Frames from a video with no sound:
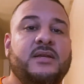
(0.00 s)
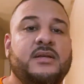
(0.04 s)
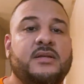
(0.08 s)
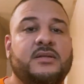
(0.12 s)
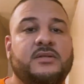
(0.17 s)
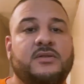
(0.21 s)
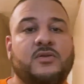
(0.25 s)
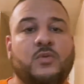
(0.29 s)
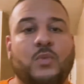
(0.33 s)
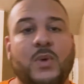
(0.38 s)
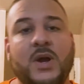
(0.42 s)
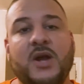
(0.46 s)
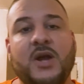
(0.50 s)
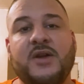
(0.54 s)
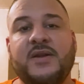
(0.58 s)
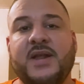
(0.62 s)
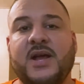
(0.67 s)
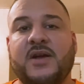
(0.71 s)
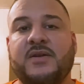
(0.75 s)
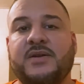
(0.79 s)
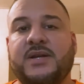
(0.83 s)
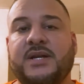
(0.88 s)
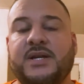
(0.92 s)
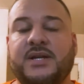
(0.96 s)
to wear
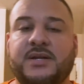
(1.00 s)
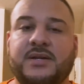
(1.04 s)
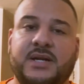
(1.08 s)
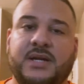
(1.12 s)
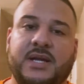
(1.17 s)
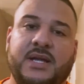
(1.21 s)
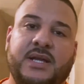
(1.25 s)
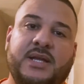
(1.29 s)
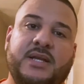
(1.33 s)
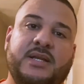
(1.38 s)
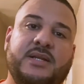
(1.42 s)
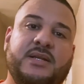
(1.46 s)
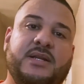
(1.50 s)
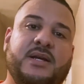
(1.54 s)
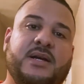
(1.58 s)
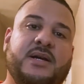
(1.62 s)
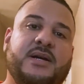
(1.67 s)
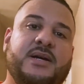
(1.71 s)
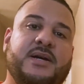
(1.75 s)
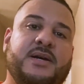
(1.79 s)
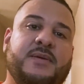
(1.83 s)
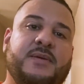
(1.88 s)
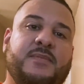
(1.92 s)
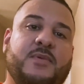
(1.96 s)
down there, and
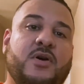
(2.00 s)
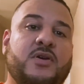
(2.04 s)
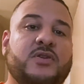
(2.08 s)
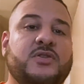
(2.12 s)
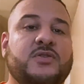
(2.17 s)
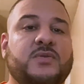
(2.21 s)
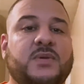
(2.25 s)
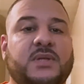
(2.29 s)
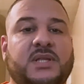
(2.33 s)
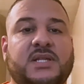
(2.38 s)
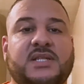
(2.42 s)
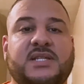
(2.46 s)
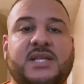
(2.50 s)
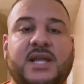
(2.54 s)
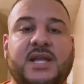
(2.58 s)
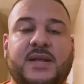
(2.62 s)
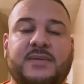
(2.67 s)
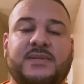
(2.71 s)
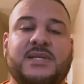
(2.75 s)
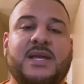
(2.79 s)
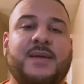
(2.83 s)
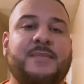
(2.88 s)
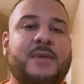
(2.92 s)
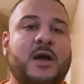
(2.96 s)
also at the same
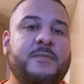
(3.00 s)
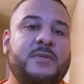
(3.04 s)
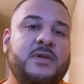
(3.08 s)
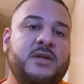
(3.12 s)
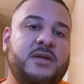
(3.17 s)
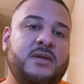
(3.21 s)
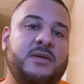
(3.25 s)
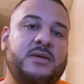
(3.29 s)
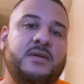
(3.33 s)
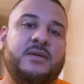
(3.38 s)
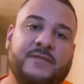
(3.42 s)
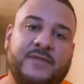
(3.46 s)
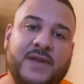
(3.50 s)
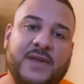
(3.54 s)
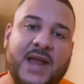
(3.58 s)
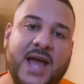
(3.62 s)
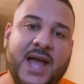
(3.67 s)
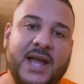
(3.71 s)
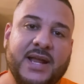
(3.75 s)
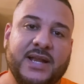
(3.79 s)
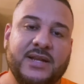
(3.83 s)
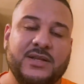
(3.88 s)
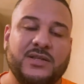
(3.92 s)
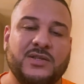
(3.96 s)
time I'll be
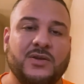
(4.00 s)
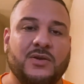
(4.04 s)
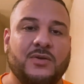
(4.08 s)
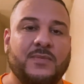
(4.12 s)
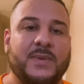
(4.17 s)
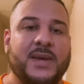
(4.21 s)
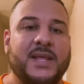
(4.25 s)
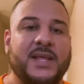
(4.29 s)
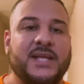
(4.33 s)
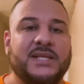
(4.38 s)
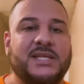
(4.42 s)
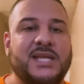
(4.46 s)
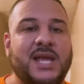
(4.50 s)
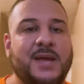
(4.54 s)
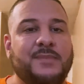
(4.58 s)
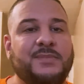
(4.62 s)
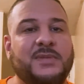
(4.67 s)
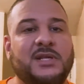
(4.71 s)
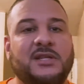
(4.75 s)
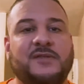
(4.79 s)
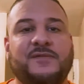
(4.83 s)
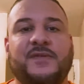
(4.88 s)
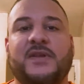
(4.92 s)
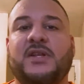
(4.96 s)
vlogging. So by the time
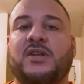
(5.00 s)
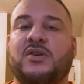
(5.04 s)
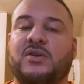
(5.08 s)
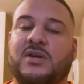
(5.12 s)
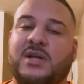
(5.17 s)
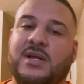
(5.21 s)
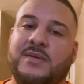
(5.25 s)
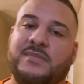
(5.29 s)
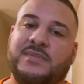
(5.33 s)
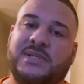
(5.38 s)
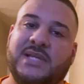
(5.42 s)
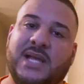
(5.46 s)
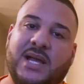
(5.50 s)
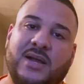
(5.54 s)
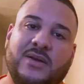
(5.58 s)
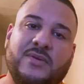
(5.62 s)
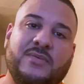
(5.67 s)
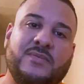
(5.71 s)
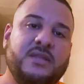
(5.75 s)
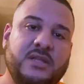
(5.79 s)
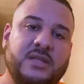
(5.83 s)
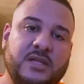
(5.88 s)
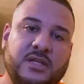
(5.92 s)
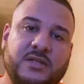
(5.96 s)
this video comes out,
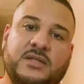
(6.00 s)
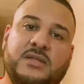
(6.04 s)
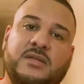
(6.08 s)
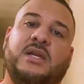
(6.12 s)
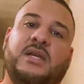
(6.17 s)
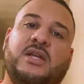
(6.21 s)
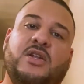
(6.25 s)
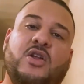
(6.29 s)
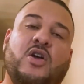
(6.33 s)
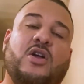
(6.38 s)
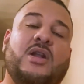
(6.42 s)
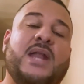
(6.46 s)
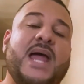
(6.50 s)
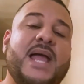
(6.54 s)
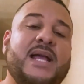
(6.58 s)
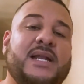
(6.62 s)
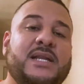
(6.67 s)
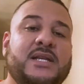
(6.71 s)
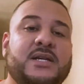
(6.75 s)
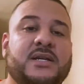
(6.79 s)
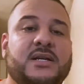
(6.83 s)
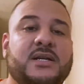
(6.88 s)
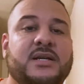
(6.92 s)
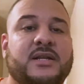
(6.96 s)
this in all
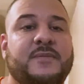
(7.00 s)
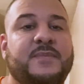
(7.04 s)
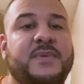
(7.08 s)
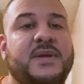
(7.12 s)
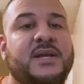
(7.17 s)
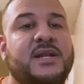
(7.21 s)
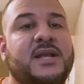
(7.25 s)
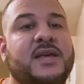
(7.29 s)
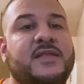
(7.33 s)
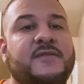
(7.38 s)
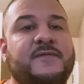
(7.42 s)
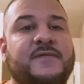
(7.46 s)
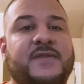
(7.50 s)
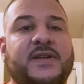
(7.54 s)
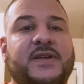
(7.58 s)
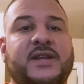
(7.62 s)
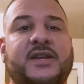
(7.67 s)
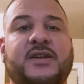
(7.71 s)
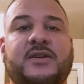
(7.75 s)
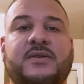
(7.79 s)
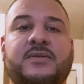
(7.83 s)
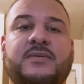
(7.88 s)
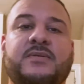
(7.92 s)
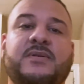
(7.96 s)
likelihood going to be another
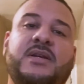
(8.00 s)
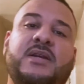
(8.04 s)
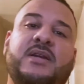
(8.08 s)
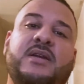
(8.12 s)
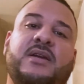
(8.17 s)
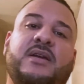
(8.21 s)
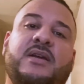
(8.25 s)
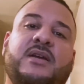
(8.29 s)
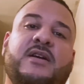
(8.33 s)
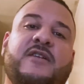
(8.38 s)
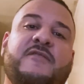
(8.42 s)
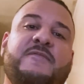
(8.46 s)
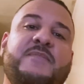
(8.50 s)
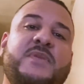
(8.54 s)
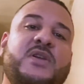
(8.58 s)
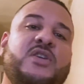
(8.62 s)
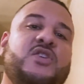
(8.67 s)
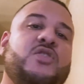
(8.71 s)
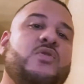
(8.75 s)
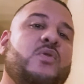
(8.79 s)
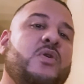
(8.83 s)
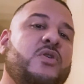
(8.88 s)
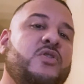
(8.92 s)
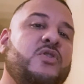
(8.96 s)
video of me
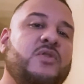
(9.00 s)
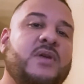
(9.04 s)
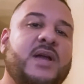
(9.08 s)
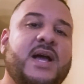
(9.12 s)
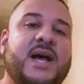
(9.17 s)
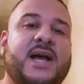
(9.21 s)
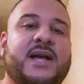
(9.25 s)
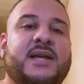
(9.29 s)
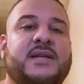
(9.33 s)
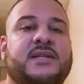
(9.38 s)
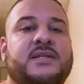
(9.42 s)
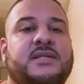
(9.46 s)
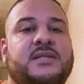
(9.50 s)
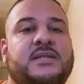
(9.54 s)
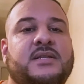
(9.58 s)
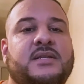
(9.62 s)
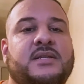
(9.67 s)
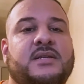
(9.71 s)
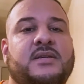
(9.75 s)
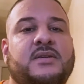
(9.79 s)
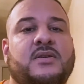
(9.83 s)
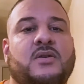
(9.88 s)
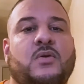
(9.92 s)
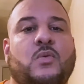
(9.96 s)
showing you guys
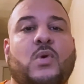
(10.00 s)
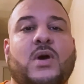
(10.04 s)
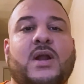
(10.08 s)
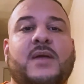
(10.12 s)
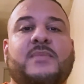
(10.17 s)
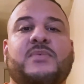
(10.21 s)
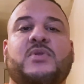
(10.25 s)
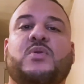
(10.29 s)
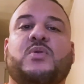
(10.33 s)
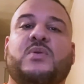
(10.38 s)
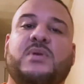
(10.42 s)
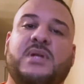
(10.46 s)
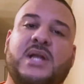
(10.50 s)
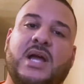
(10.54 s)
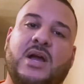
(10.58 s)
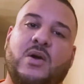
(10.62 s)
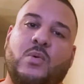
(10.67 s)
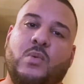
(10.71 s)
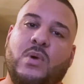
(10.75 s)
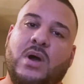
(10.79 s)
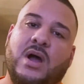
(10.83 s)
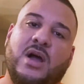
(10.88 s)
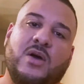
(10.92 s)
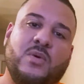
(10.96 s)
what I'm doing down
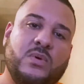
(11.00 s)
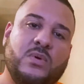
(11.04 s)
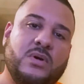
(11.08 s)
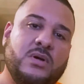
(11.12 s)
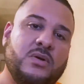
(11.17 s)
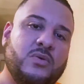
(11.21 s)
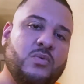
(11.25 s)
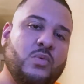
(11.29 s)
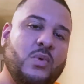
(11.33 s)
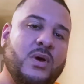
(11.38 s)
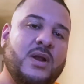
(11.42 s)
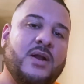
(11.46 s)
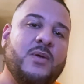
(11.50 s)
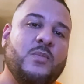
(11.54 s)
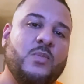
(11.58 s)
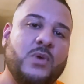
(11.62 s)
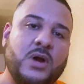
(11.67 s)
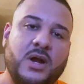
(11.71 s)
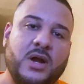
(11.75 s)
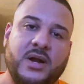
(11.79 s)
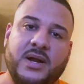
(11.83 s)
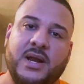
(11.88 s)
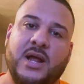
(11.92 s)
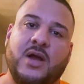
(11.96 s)
Wildwood, what I'm
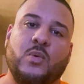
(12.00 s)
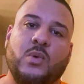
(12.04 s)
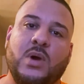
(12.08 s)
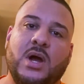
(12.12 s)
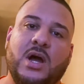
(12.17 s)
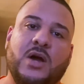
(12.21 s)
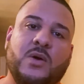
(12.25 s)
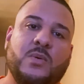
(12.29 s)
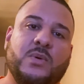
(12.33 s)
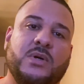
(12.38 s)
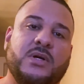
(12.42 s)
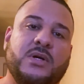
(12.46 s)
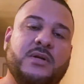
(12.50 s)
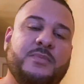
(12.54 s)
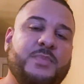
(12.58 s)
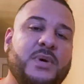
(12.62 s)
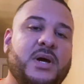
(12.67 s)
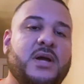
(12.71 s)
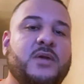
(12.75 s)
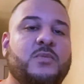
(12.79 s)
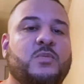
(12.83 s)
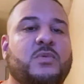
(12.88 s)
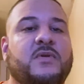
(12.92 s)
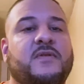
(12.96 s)
wearing down Wildwood.
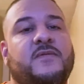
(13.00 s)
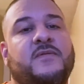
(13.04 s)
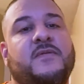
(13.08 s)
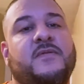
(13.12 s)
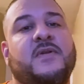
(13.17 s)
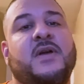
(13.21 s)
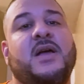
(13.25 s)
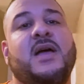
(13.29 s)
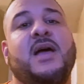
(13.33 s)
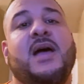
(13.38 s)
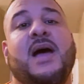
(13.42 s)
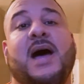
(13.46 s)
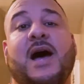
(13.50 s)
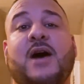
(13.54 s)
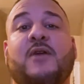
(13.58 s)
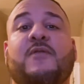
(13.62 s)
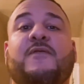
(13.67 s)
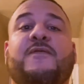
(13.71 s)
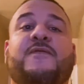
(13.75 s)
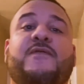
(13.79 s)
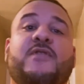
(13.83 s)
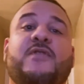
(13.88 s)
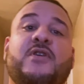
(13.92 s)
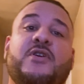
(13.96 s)
But
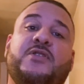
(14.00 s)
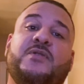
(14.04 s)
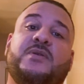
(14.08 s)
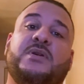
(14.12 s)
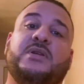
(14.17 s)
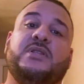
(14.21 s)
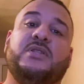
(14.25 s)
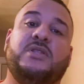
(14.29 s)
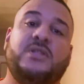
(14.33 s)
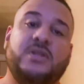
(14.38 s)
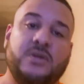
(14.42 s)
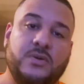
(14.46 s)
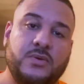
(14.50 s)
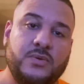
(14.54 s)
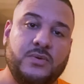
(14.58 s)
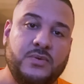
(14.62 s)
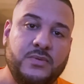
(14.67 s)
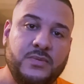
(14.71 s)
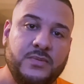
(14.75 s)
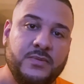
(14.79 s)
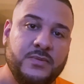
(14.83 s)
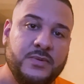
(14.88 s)
without further ado,